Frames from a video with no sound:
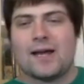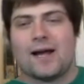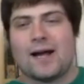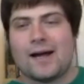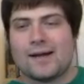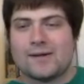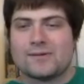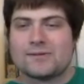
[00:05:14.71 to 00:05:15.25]
I
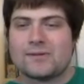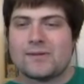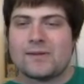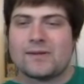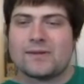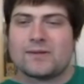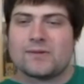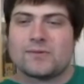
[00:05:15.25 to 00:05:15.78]
also think
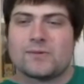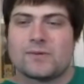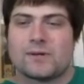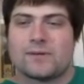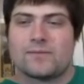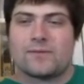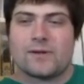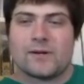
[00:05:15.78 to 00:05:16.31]
this will work
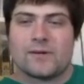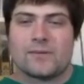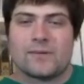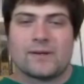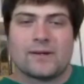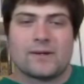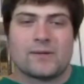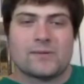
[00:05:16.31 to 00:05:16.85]
very
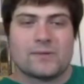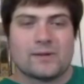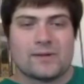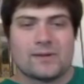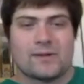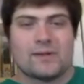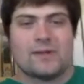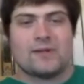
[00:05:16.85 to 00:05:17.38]
well with
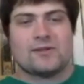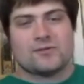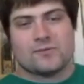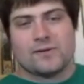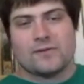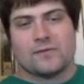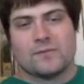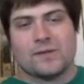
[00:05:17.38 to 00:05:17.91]

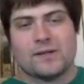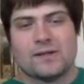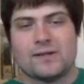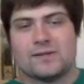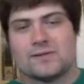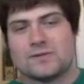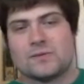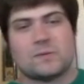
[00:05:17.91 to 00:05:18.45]
Swift
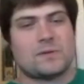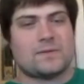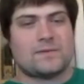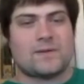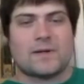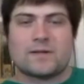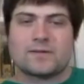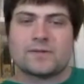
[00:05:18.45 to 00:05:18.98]
Minions or
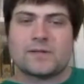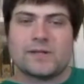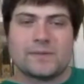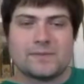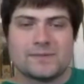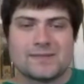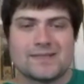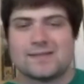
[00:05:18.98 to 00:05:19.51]
Fosgrim,
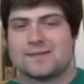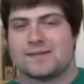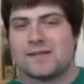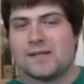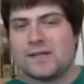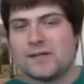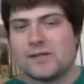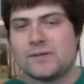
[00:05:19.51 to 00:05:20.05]
since
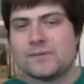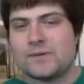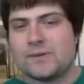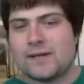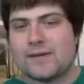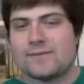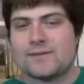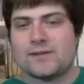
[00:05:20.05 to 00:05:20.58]
you won't
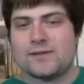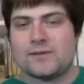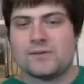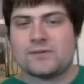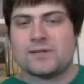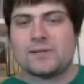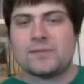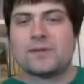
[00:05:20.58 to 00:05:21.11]
have to use
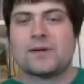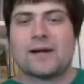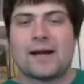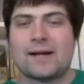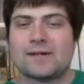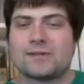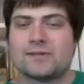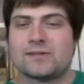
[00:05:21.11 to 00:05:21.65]
up your
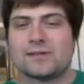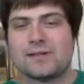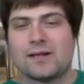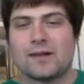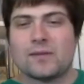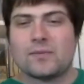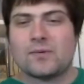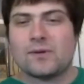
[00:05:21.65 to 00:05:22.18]
action to
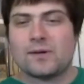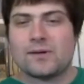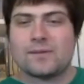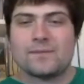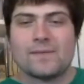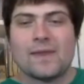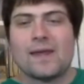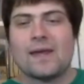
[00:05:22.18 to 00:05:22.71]
teleport.
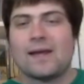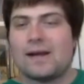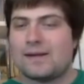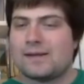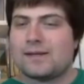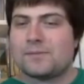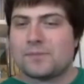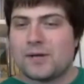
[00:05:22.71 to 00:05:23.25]
I think
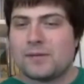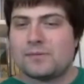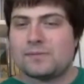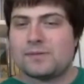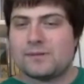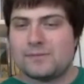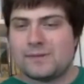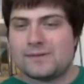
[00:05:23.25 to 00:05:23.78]
it
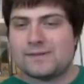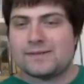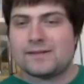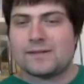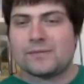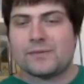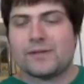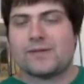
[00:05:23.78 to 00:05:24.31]
probably will see
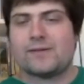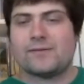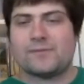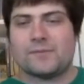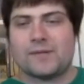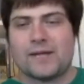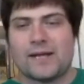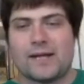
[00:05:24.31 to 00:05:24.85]
competitive
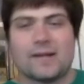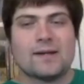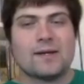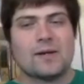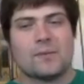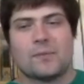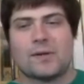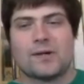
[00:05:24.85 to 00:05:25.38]
play,
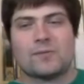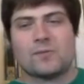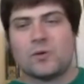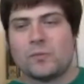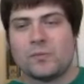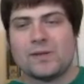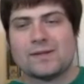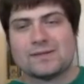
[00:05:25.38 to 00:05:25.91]
but won't
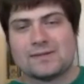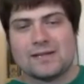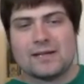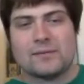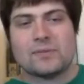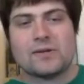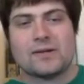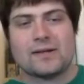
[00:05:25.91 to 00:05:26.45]
be a
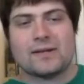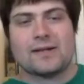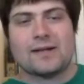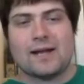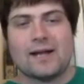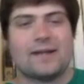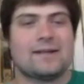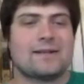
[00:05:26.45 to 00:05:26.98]
staple in
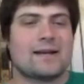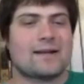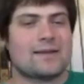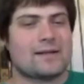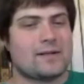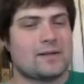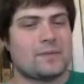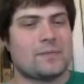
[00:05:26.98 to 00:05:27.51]
any deck that
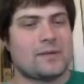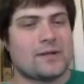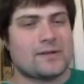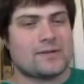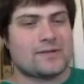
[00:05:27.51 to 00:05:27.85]
it appears